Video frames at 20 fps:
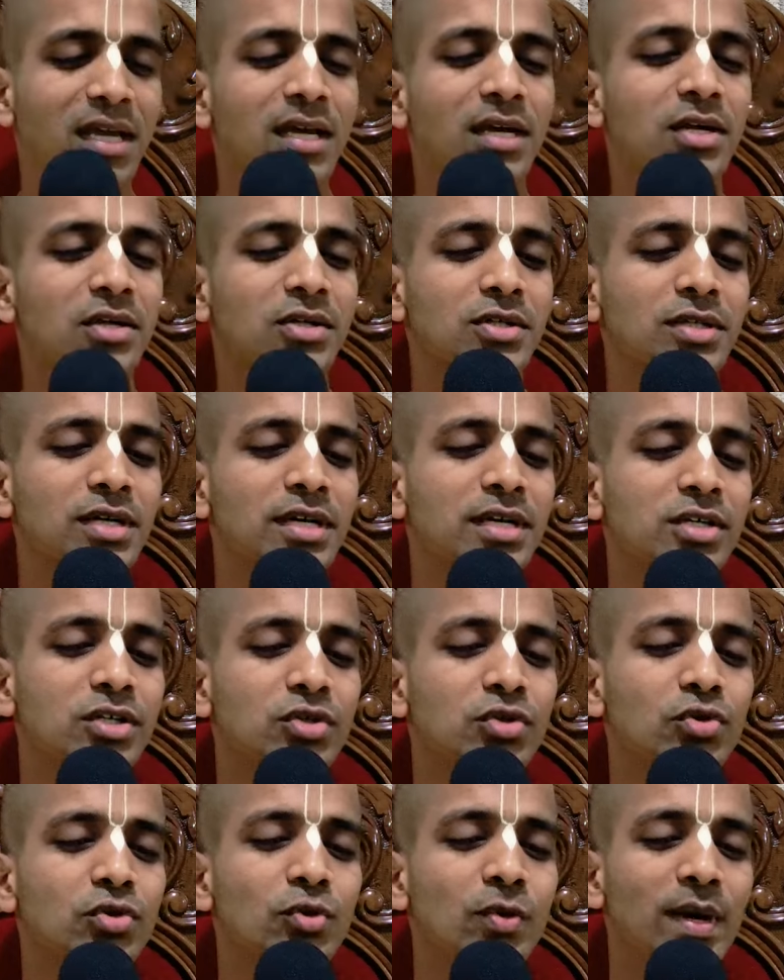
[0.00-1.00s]
Krishna is
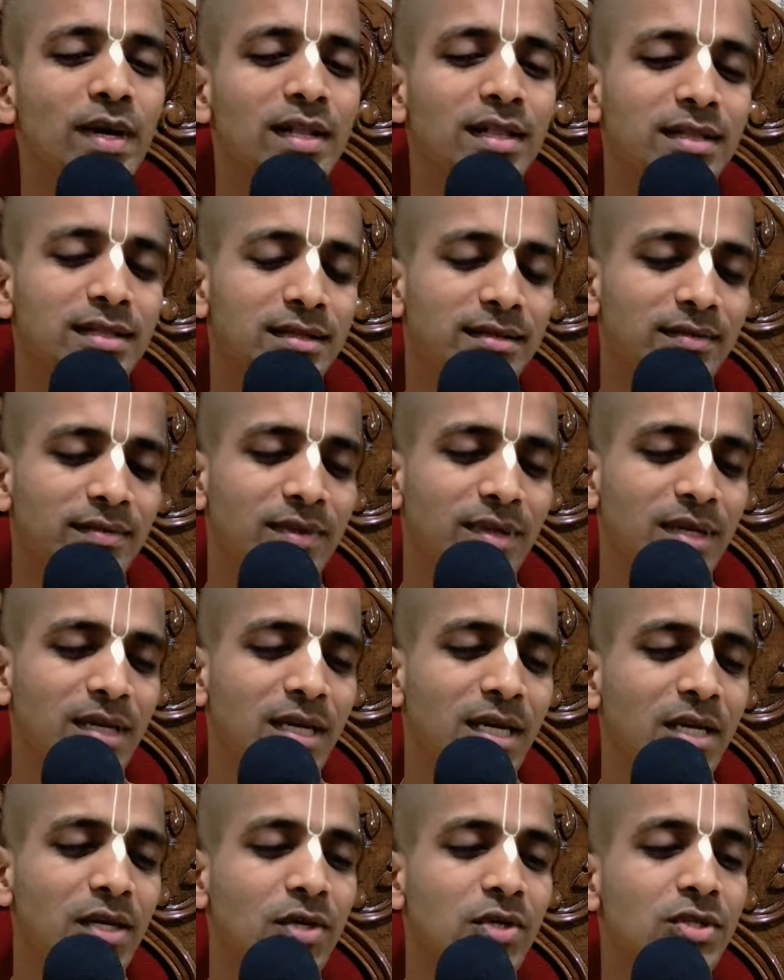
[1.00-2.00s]
true wealth.
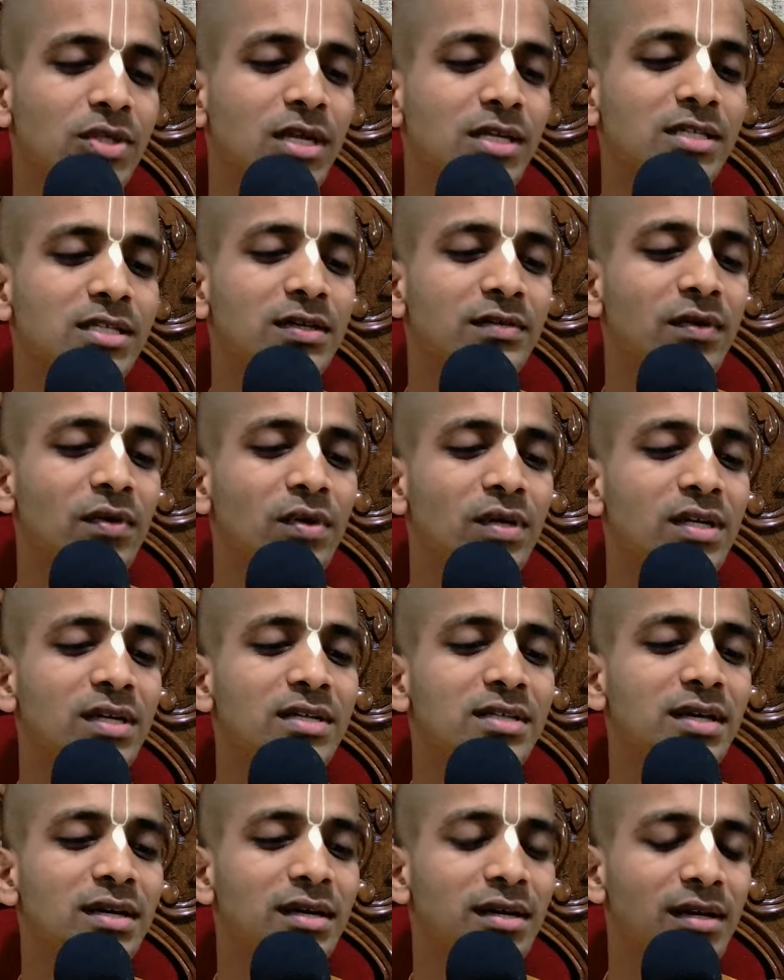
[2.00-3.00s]
Krishna's
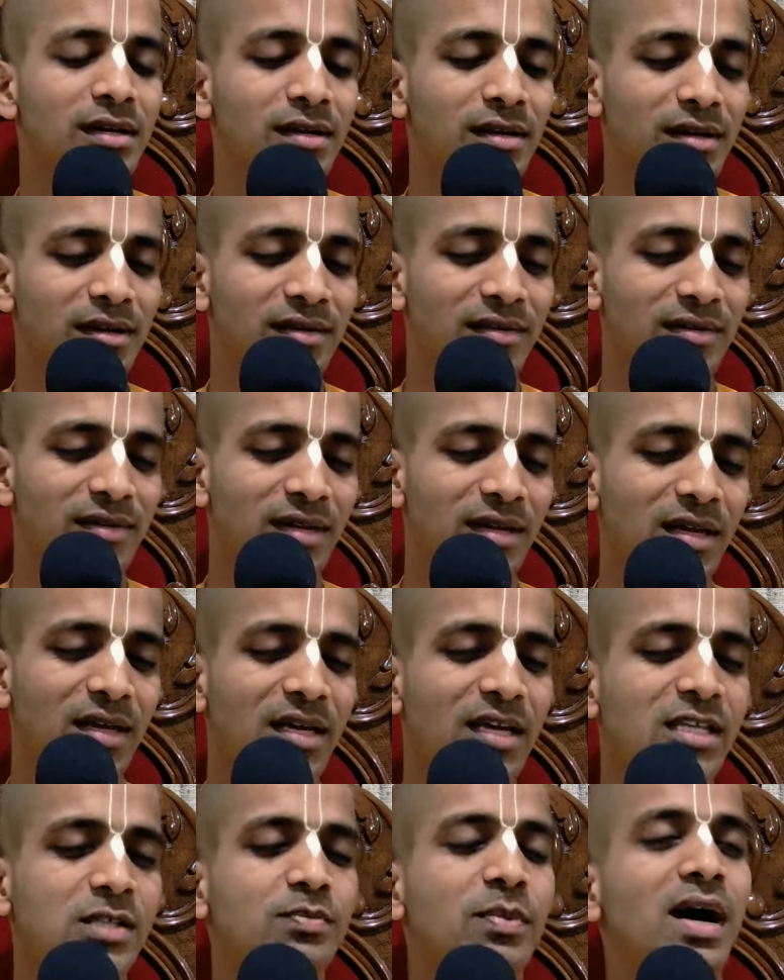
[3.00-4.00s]
devotees are real.
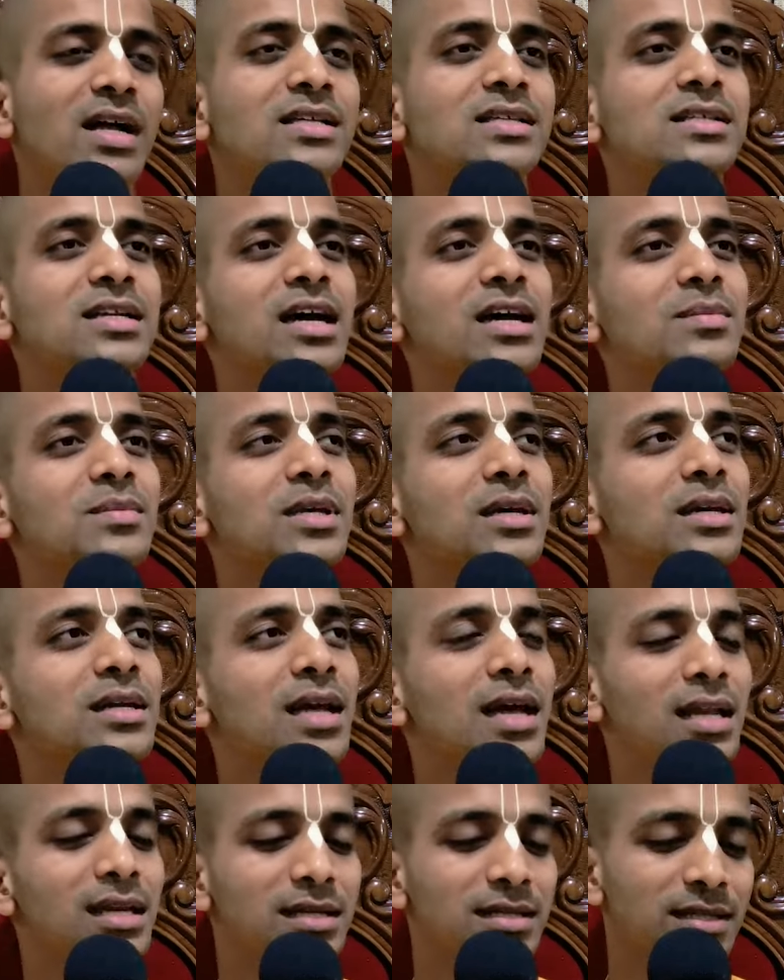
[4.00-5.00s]
His pastimes are
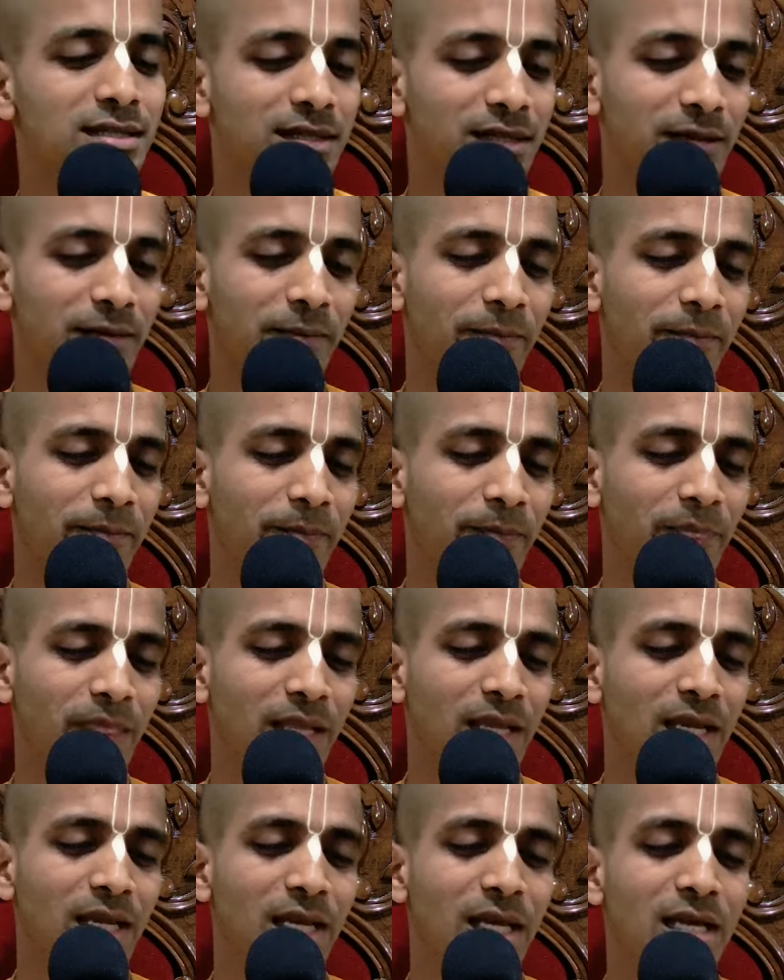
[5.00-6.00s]
reality.
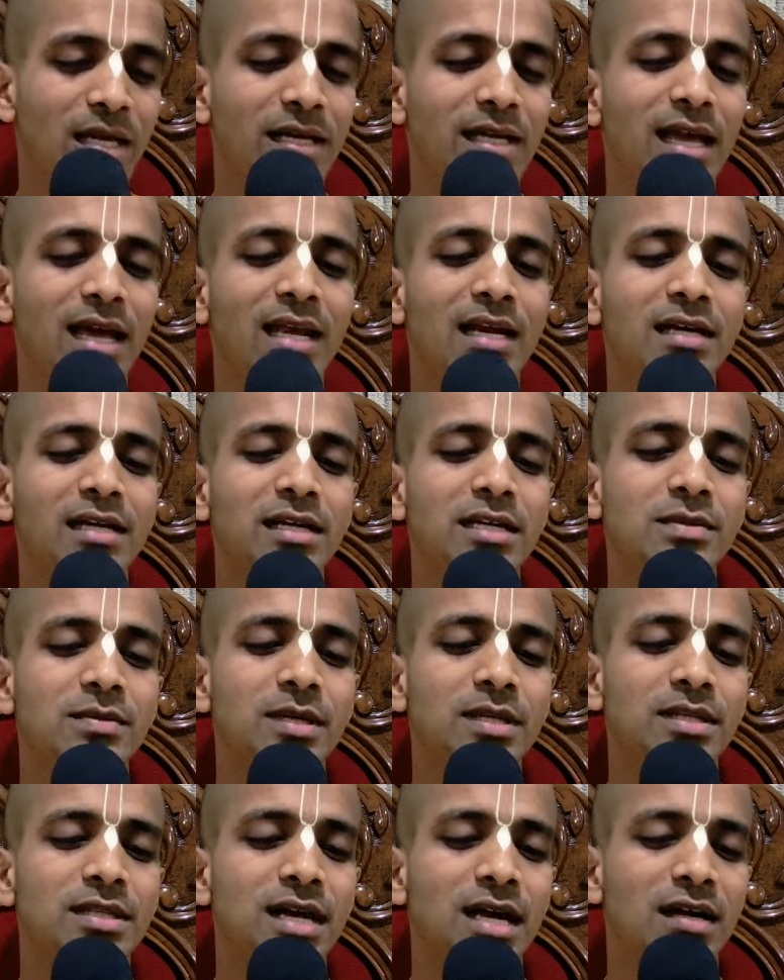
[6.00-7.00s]
Reality is
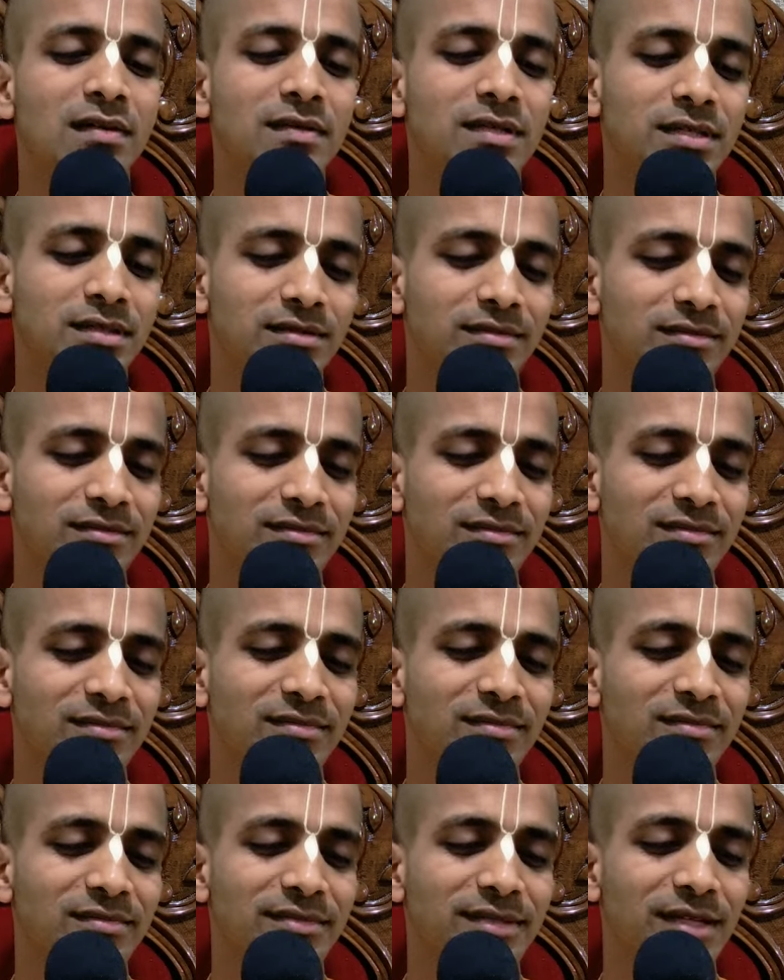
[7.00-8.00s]
Vrindavan,
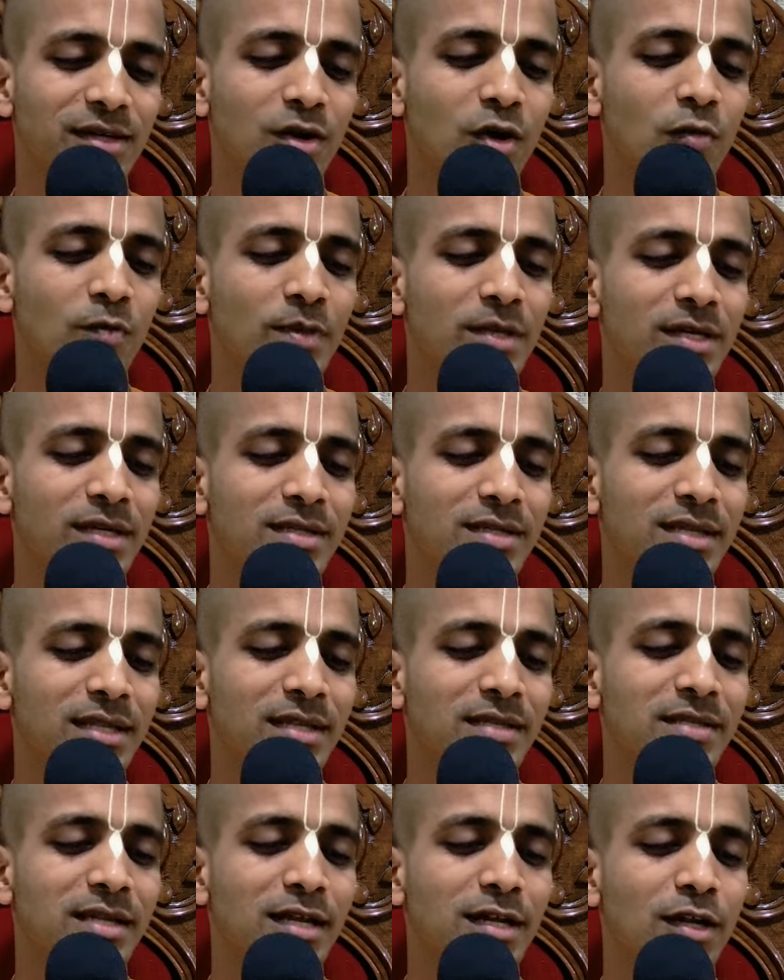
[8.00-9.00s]
the gopis and
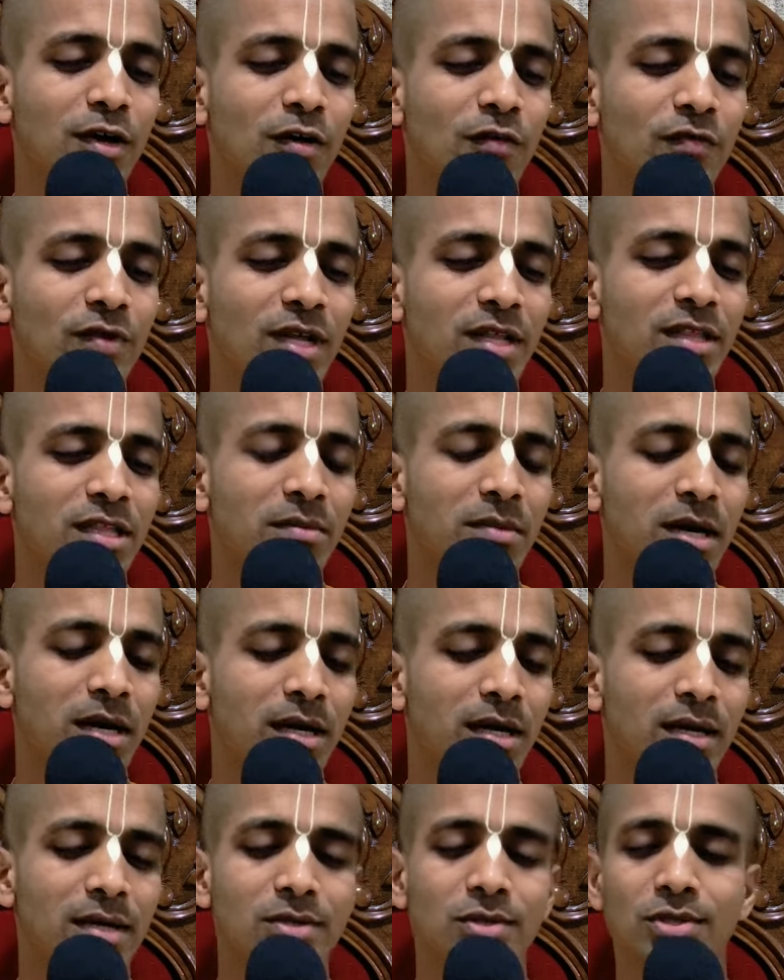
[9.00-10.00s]
the son of Nanda
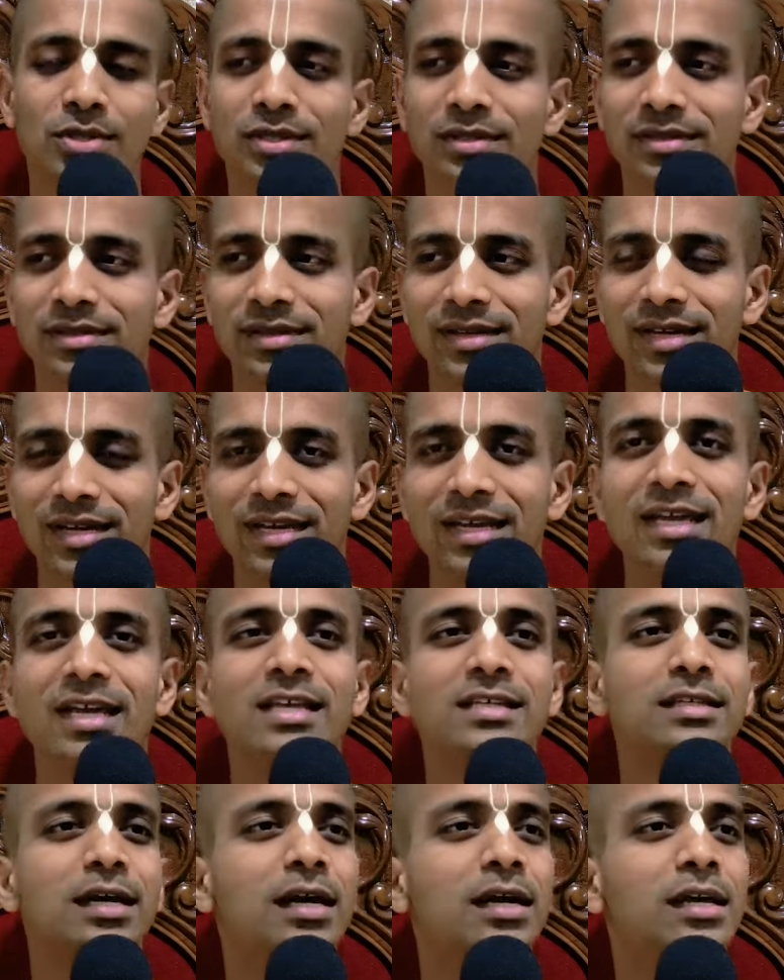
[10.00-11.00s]
Maharaj.
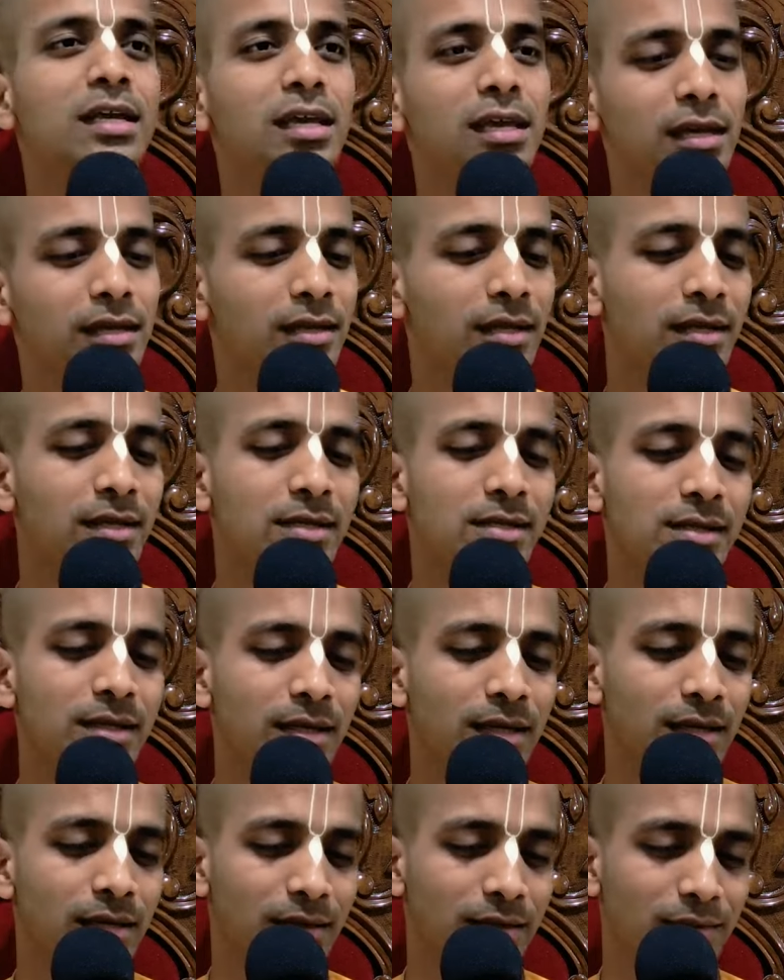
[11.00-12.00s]
Sankirtan is
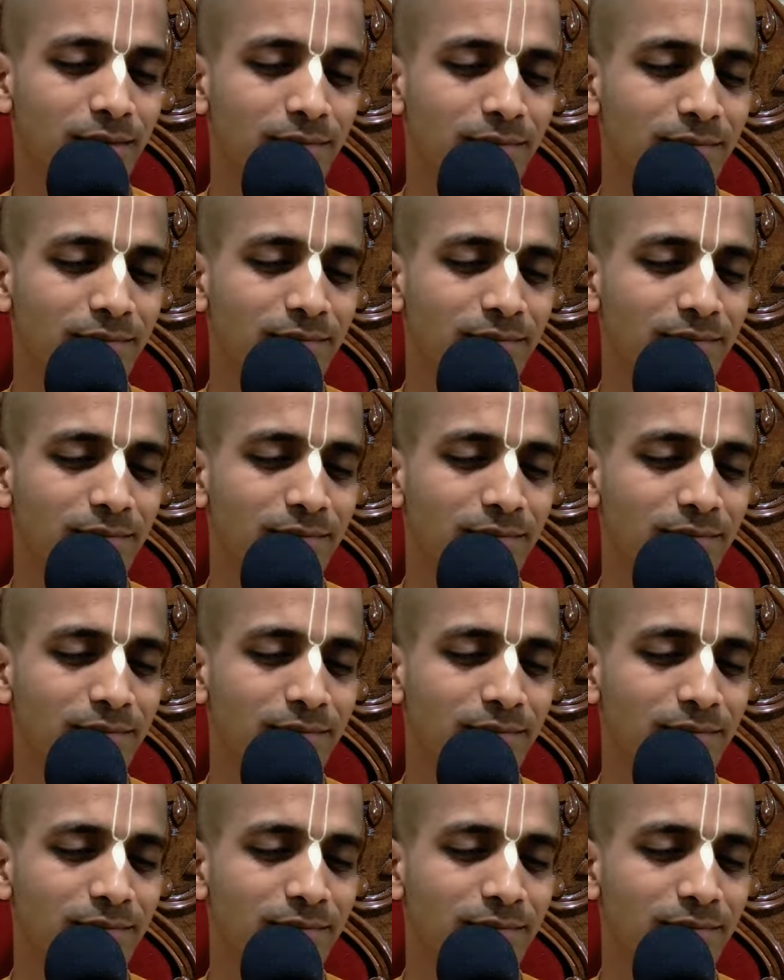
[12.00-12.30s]
real.